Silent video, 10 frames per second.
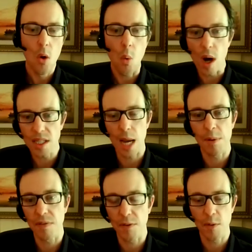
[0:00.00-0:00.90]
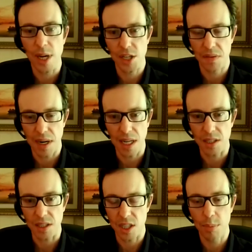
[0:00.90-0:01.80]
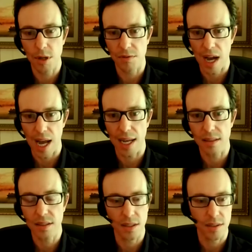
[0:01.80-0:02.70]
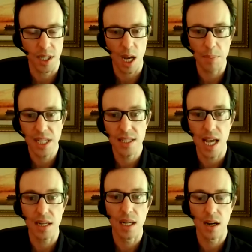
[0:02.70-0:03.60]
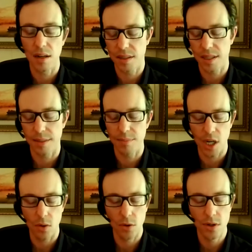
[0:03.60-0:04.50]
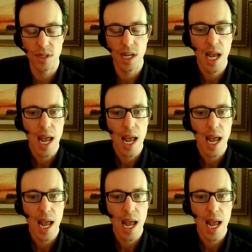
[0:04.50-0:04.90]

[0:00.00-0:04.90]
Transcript: what type of information they need to provide to companies and to shareholders.